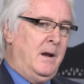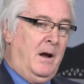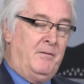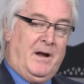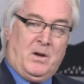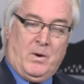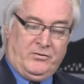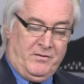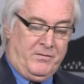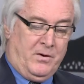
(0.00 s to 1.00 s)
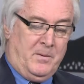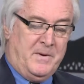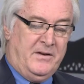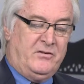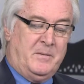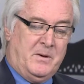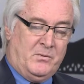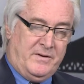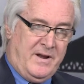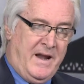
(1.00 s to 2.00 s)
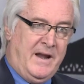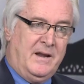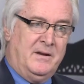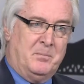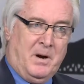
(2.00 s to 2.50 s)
a valuation firm needs to be retained